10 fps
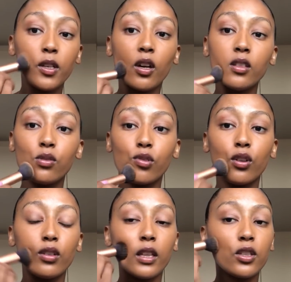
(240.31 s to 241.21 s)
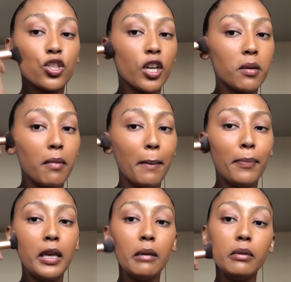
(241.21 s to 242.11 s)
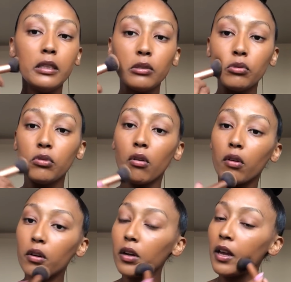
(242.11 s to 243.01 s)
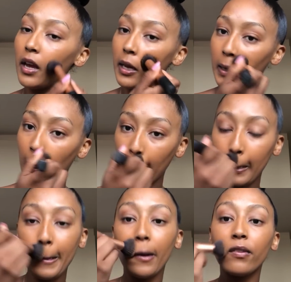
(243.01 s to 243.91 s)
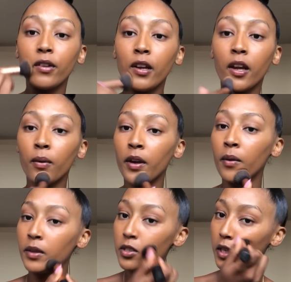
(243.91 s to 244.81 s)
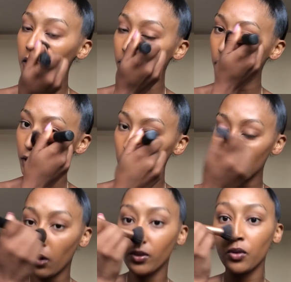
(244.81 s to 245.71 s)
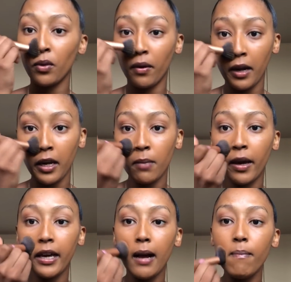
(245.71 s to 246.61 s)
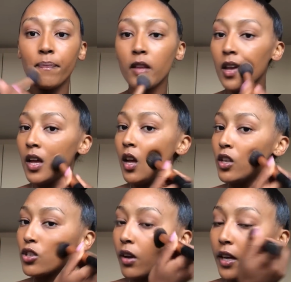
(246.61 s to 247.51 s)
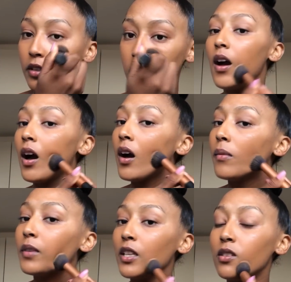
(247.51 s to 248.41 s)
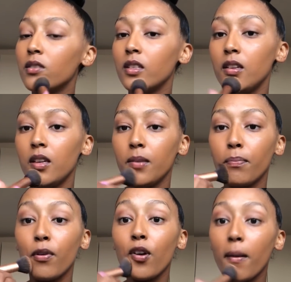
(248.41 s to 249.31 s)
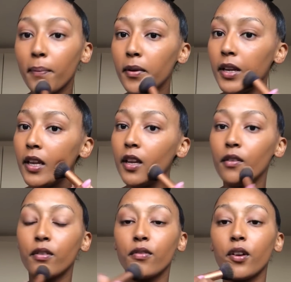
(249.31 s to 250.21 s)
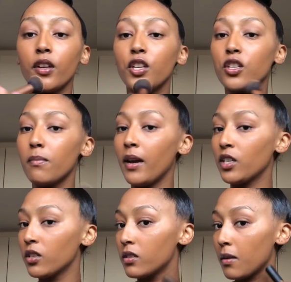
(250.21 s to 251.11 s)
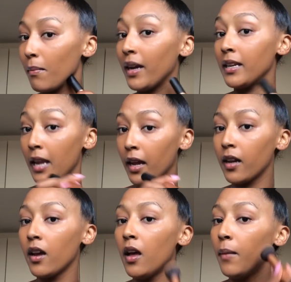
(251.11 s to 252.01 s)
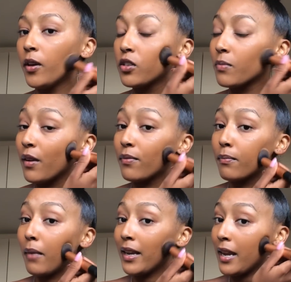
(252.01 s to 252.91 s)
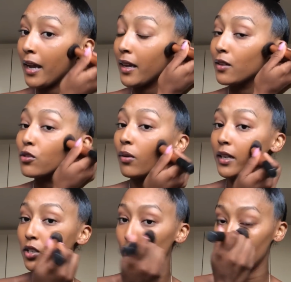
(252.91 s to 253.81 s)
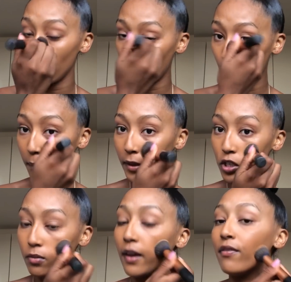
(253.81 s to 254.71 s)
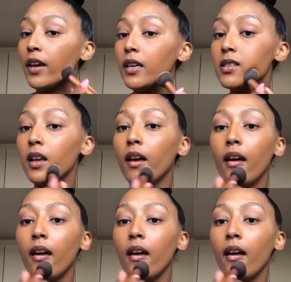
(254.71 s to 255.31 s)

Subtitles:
bit concerned that the shade might be a bit too dark. And luckily on the day when I went to get the foundation, I wasn't wearing any makeup. So I could get to see properly if the foundation matches my neck, because my neck is quite dark compared to my face,